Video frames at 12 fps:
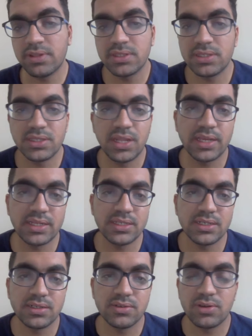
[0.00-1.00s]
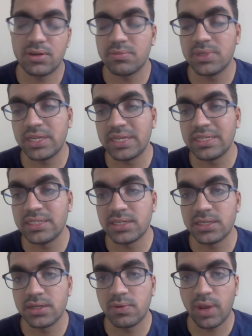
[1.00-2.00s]
This is like normal any
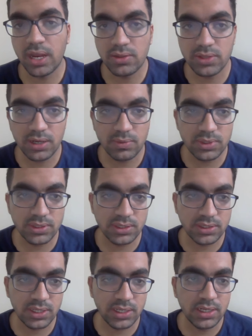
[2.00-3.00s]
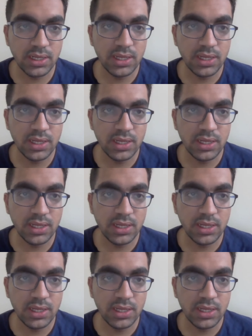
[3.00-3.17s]
general value that was assigned.